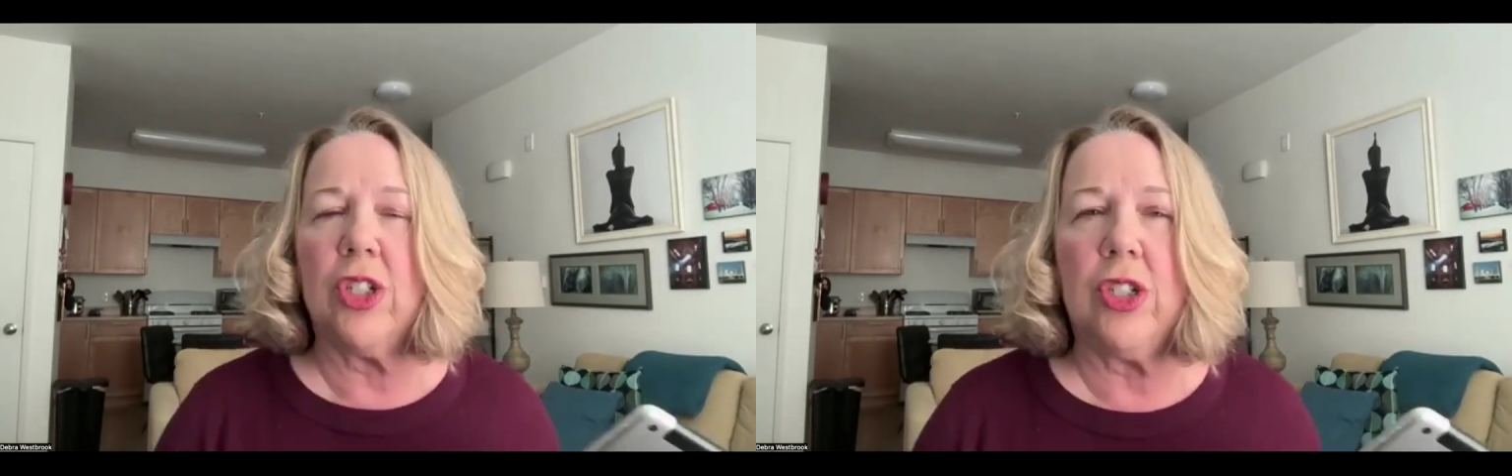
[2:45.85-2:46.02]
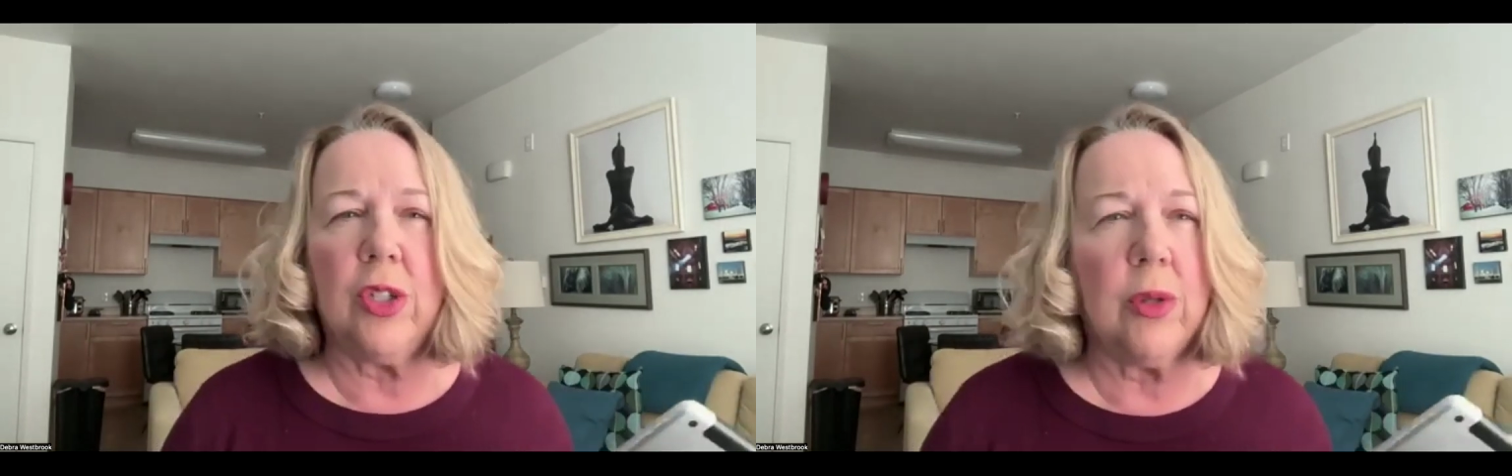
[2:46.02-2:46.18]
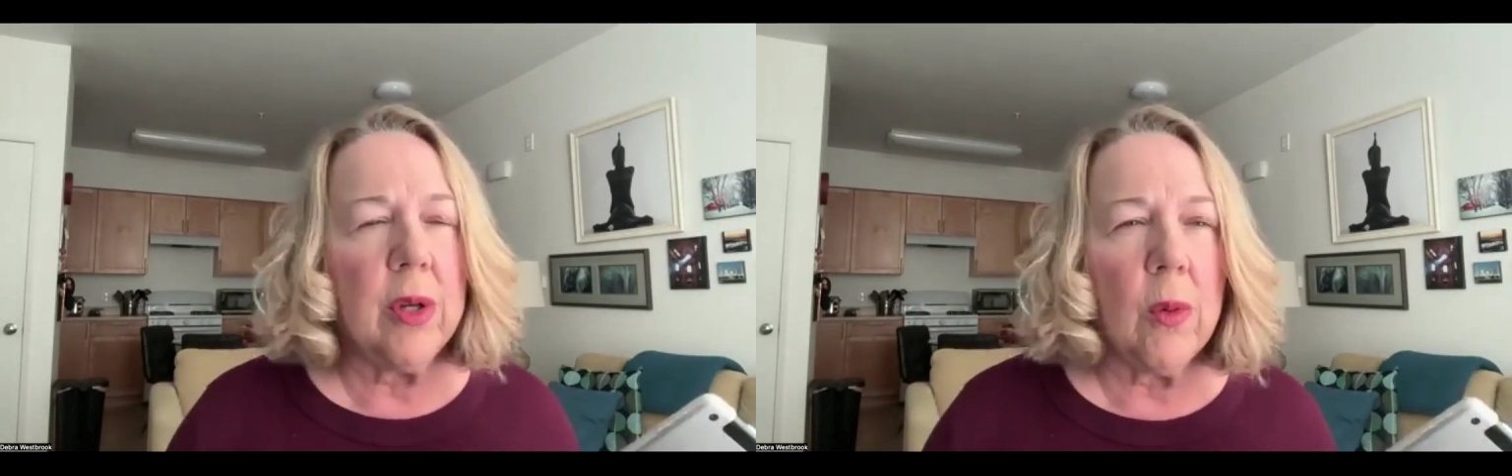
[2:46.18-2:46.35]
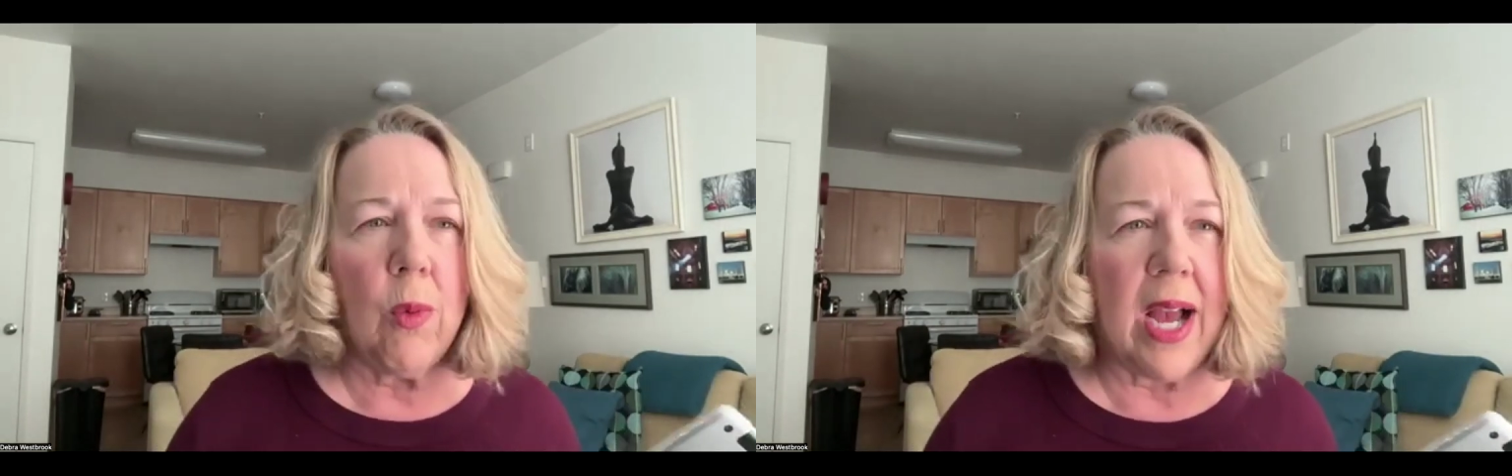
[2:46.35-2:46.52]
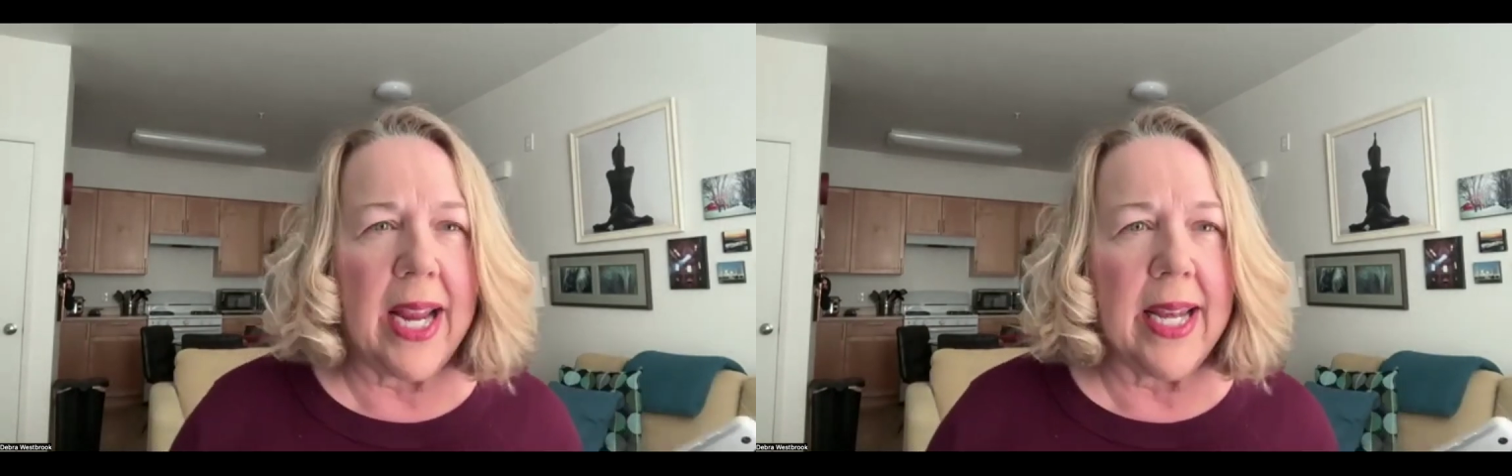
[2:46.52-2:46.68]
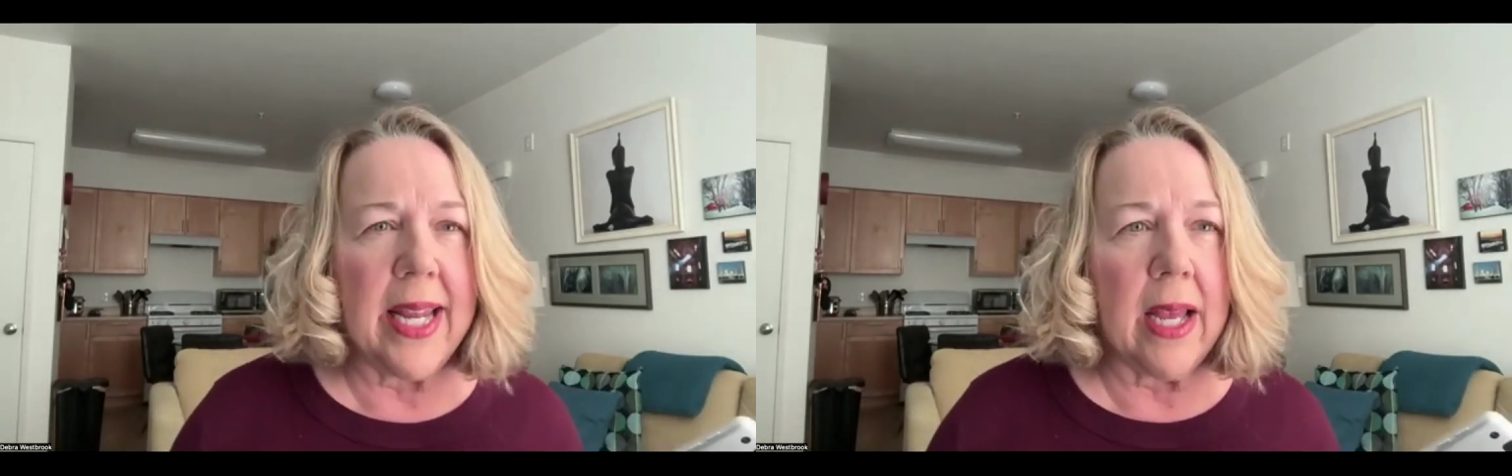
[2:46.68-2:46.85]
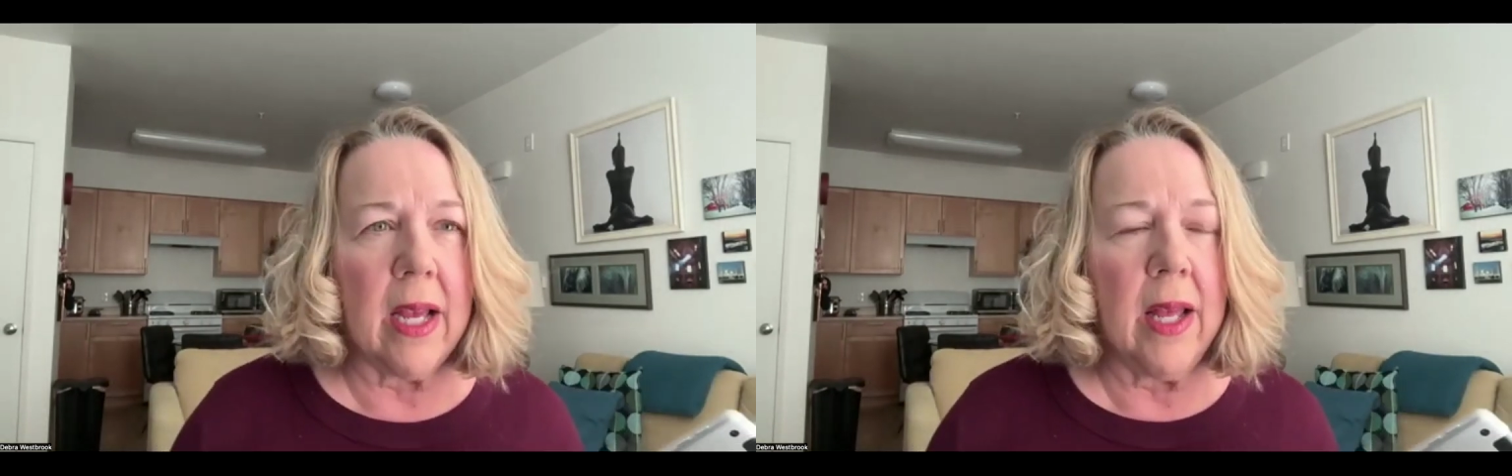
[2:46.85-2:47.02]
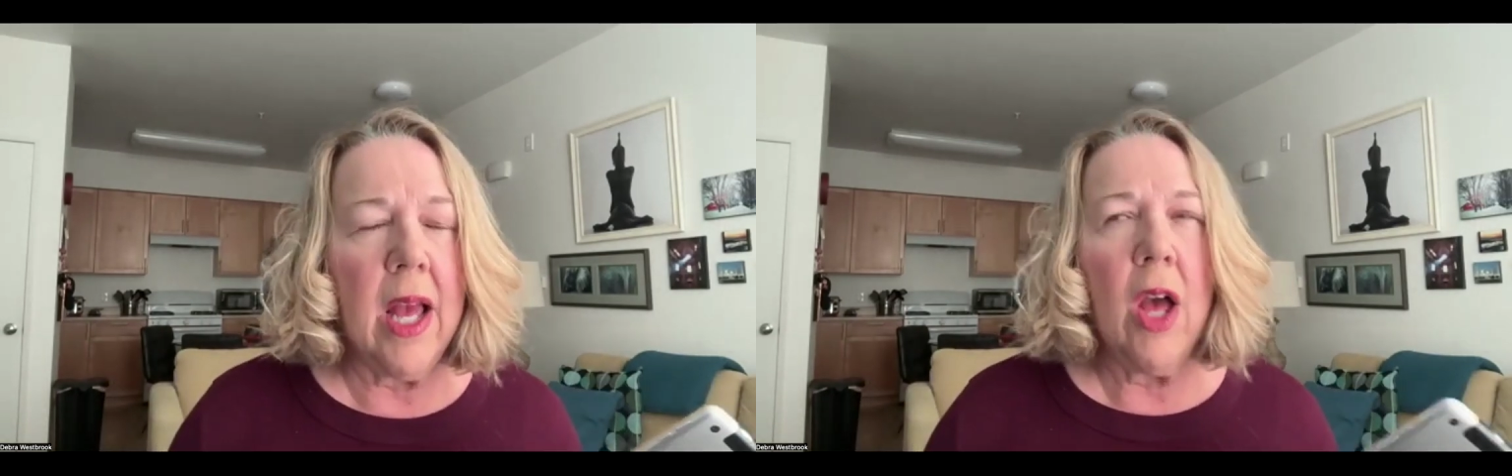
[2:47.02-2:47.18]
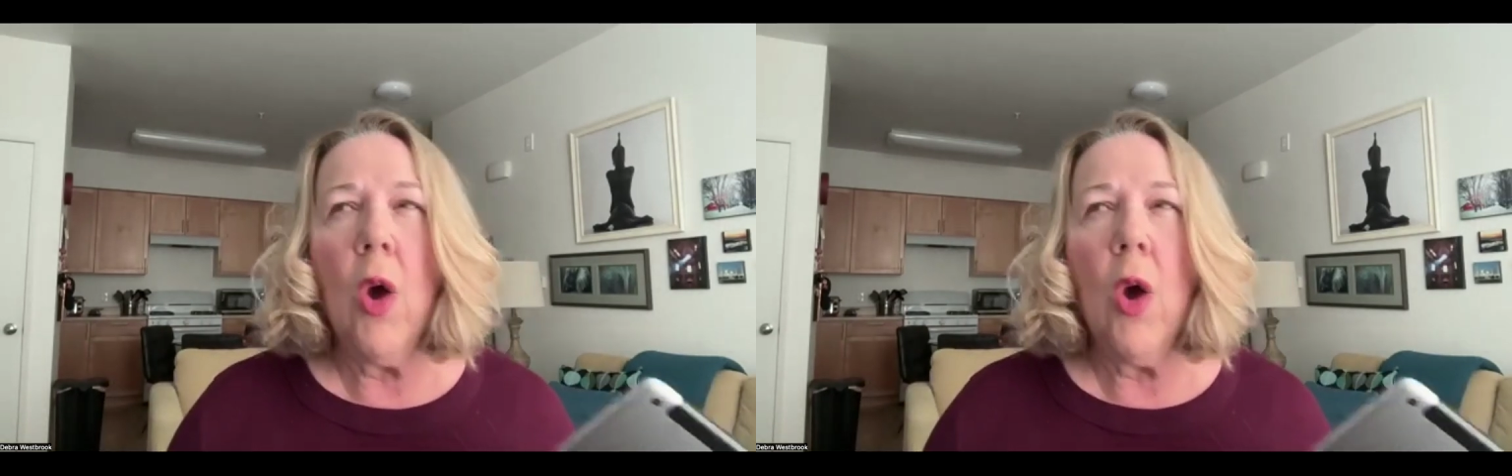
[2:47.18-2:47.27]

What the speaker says: to do your writing,